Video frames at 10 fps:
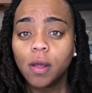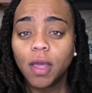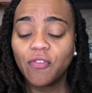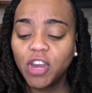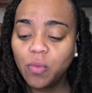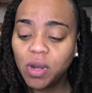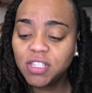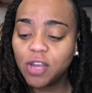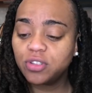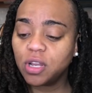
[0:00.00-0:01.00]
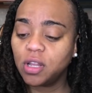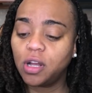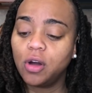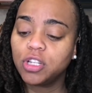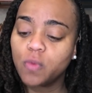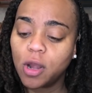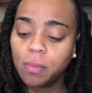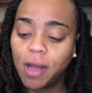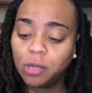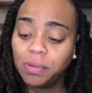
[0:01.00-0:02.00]
If anyone is interested in the coldest water
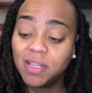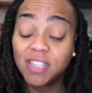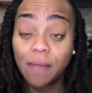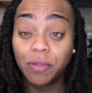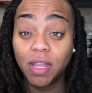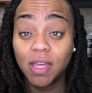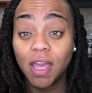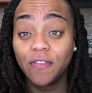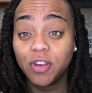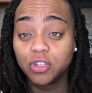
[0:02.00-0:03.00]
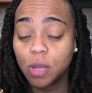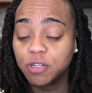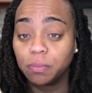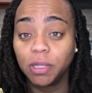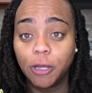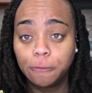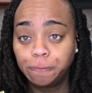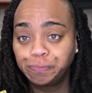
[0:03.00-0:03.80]
bottle, please tap the link in the description below.